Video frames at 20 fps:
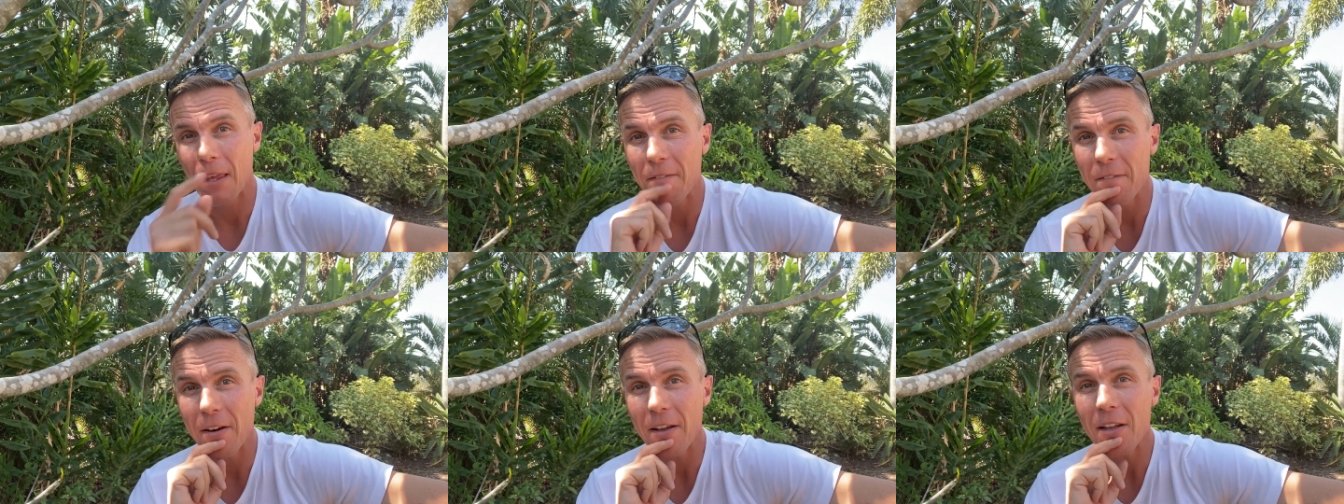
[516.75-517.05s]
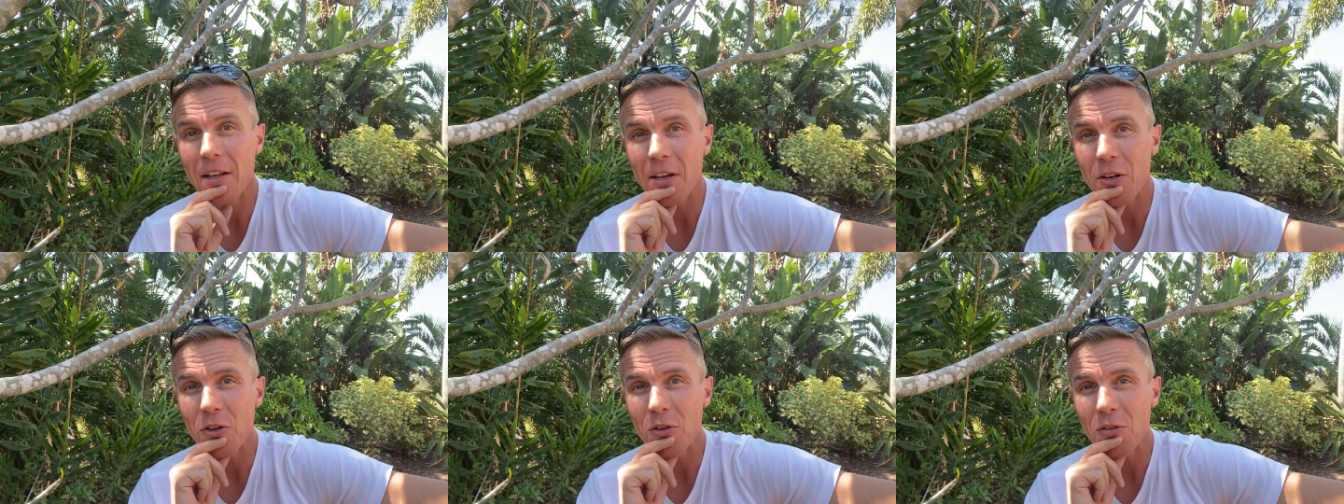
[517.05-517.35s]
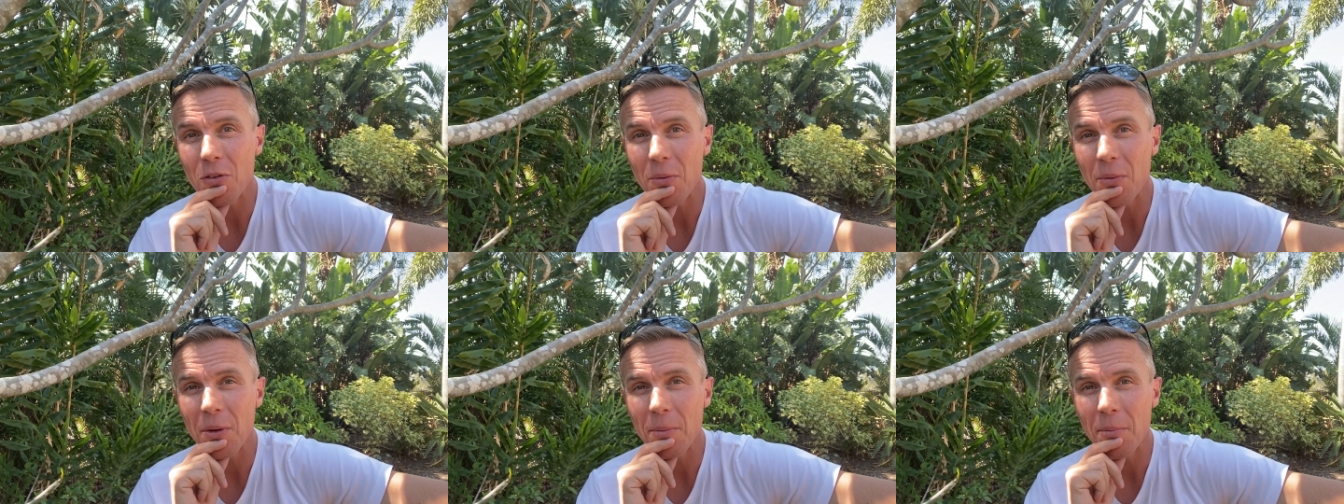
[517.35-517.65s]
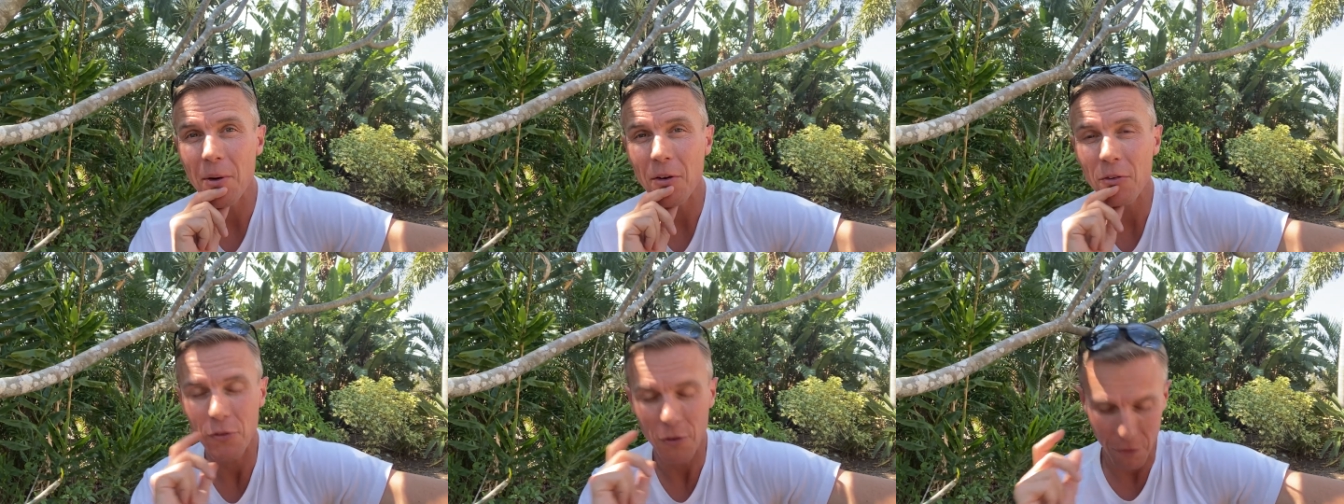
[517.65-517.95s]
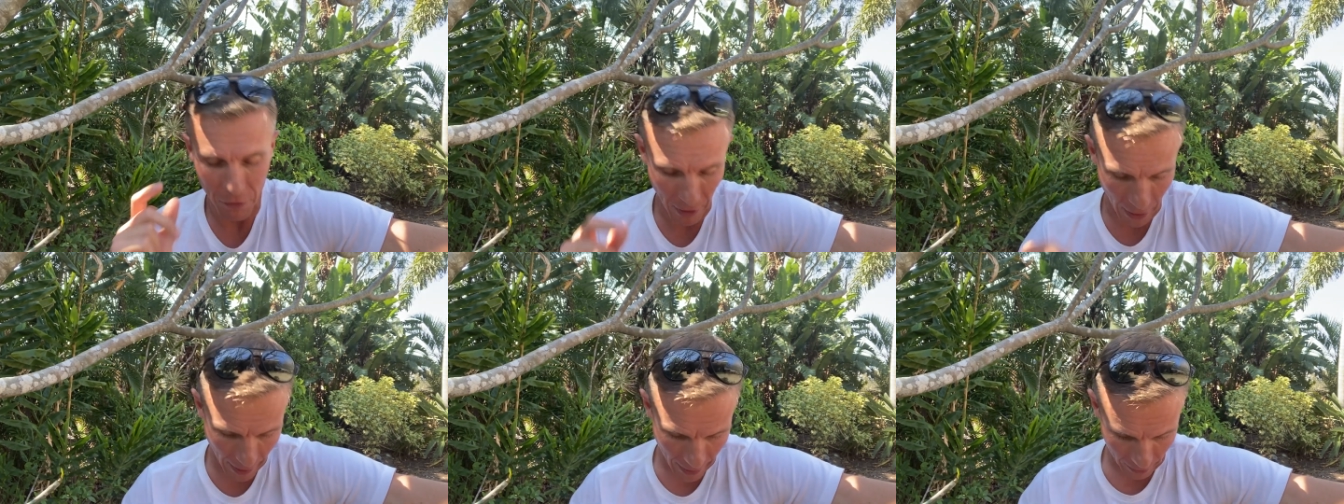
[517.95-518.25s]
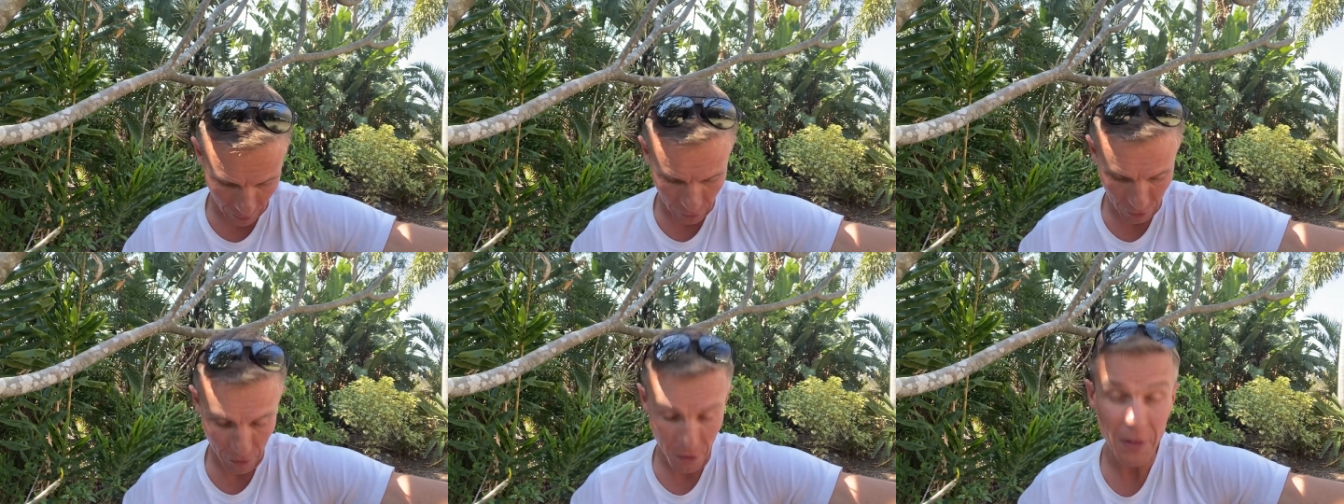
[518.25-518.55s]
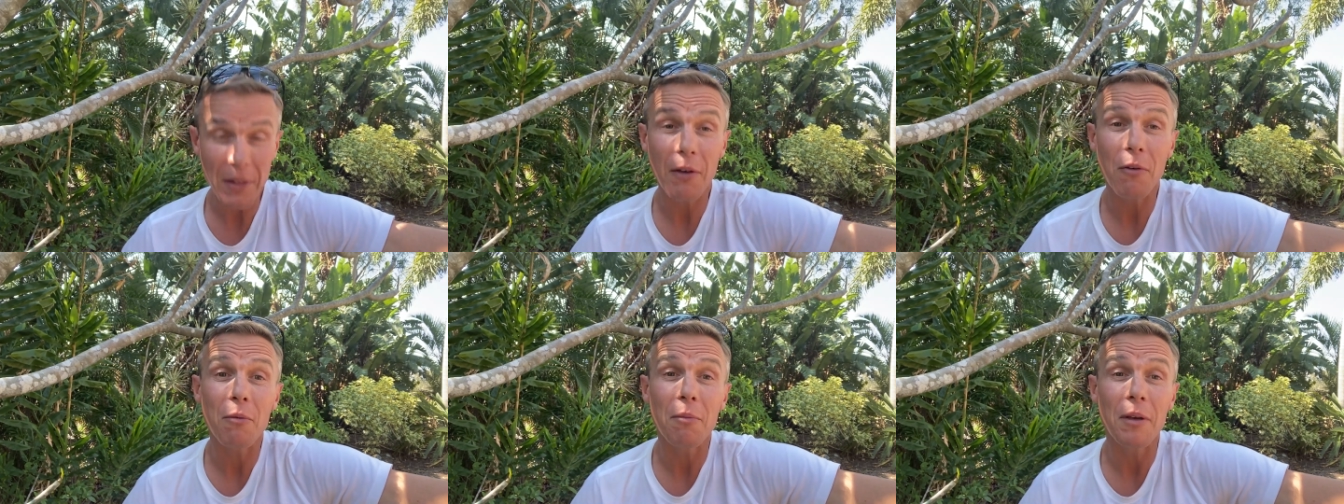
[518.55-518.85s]
If only I knew someone in Microsoft to ask.
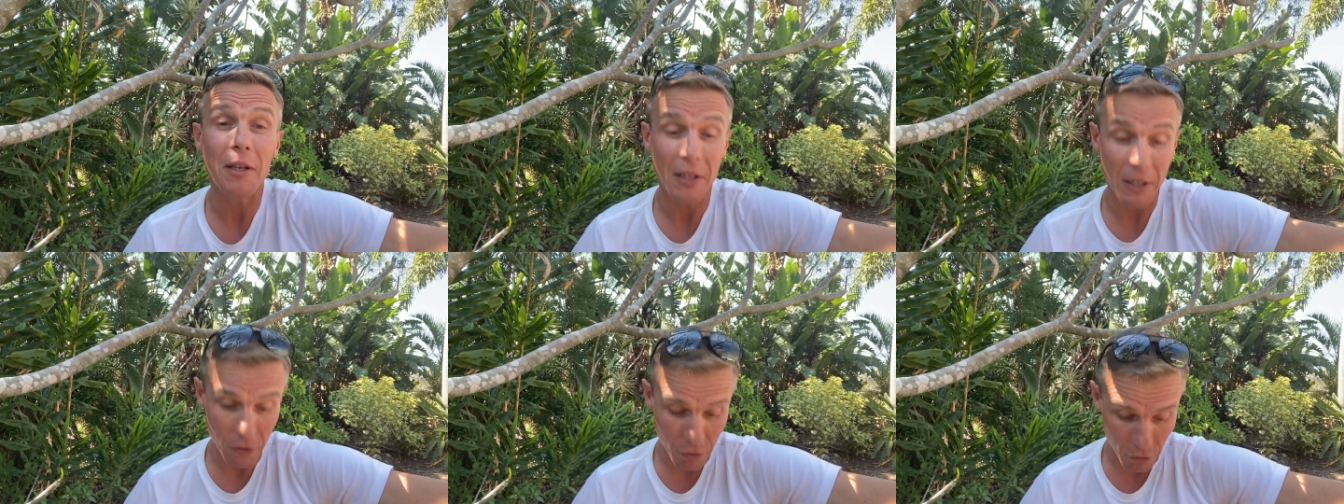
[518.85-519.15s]
That would be an